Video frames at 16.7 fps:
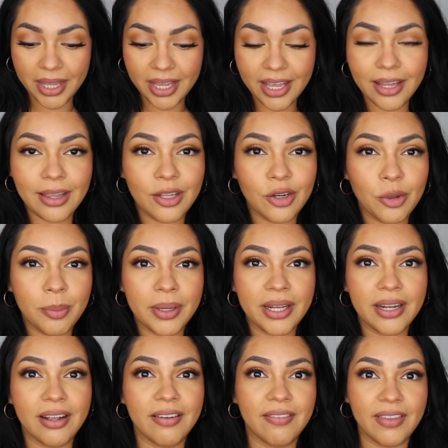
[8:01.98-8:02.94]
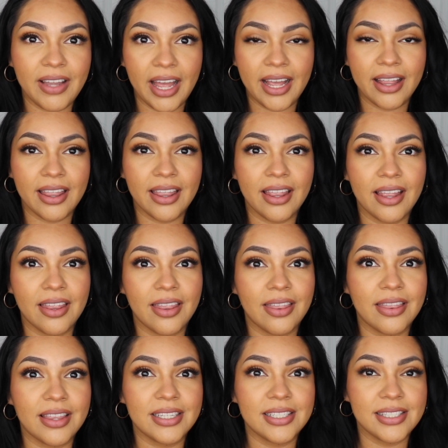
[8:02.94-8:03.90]
me a little bit of like
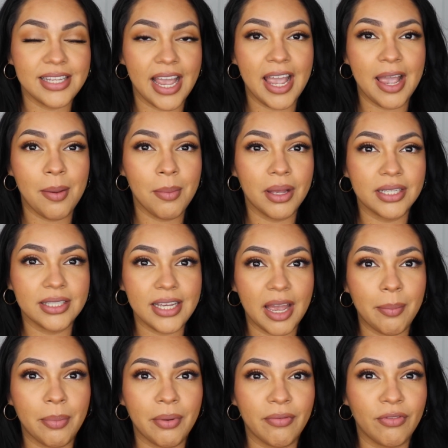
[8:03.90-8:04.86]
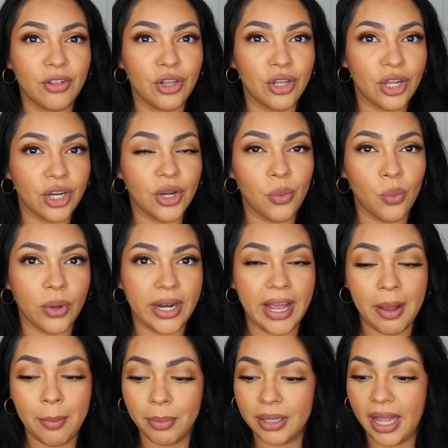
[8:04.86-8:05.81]
the same type of look when
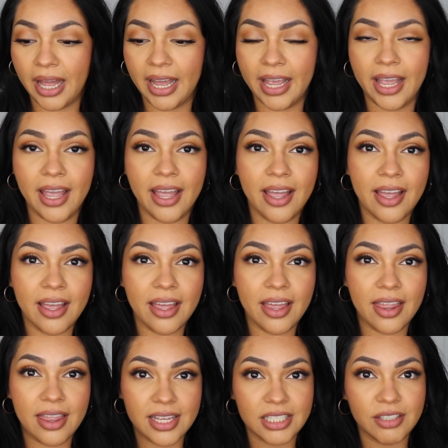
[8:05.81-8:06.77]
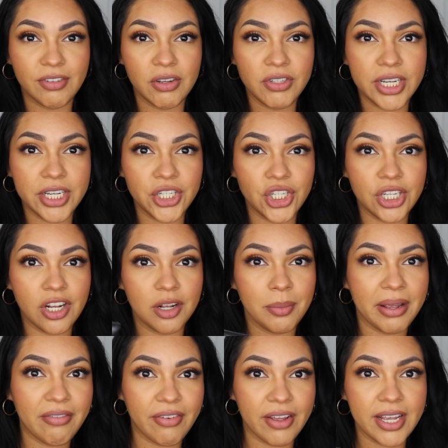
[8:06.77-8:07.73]
I apply this foundation
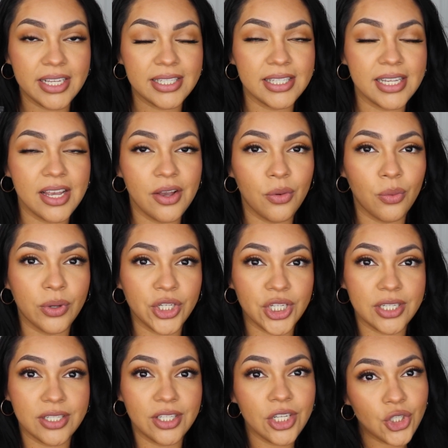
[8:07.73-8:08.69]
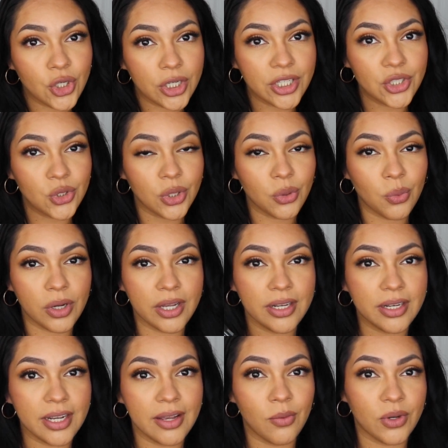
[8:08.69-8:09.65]
on my face, which is a drugstore
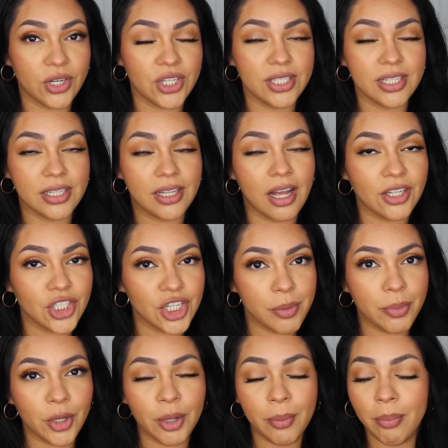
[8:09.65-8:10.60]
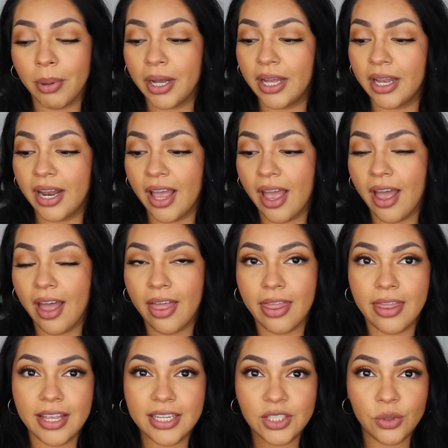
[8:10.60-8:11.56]
one, which is a lot cheaper, but
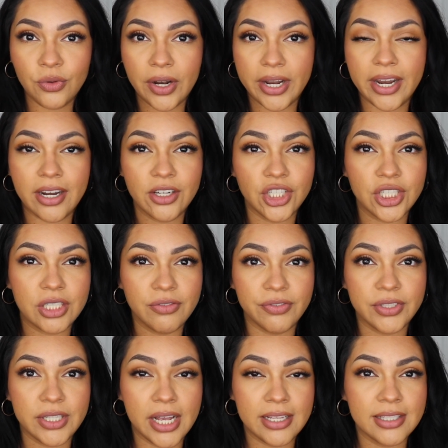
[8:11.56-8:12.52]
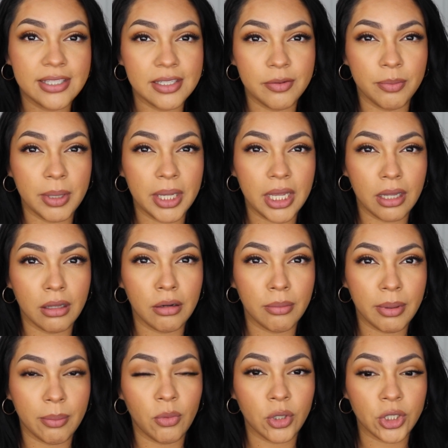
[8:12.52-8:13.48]
this one right here just tends to be a
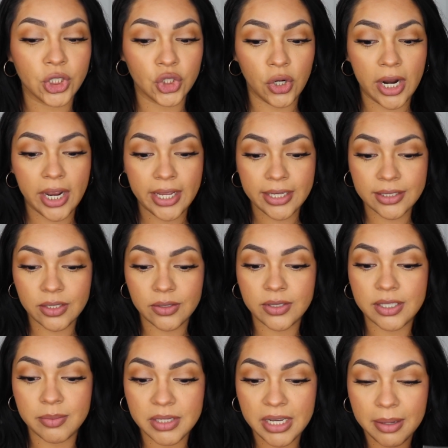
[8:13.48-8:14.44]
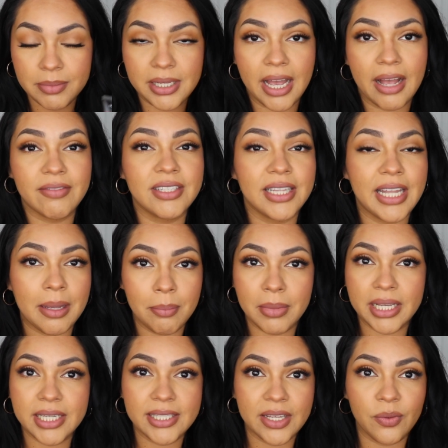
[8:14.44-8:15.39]
little bit more drying, so sometimes I have to like
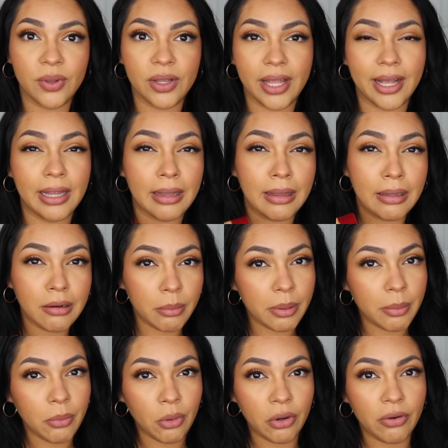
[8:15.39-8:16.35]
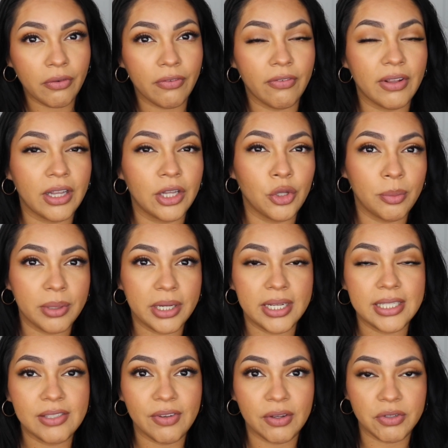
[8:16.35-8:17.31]
mix it with like a little bit more of a
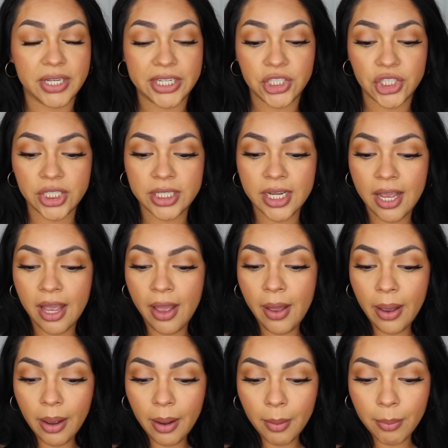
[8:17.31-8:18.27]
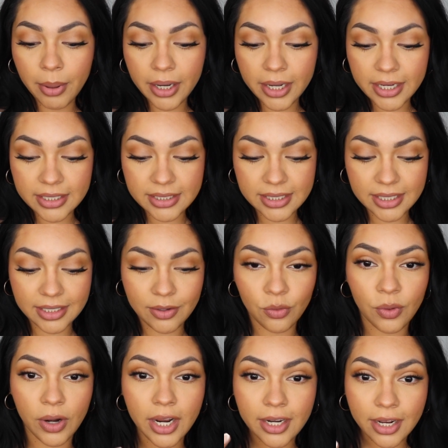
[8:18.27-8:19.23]
luminous foundation. But
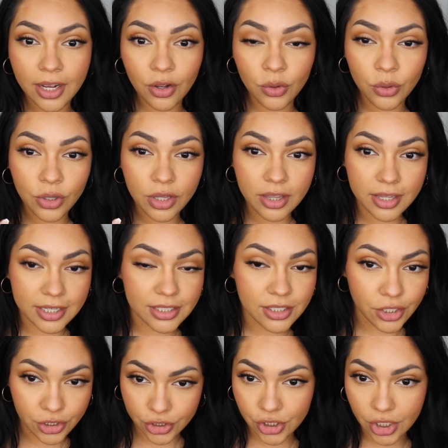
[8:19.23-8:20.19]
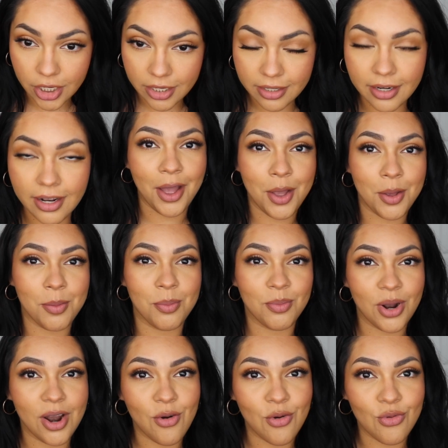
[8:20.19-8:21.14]
right now, this looks good.
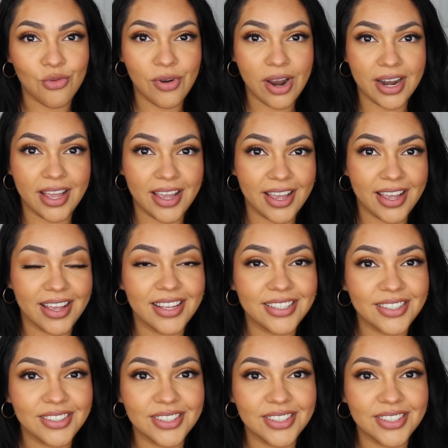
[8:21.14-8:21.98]
I'm ready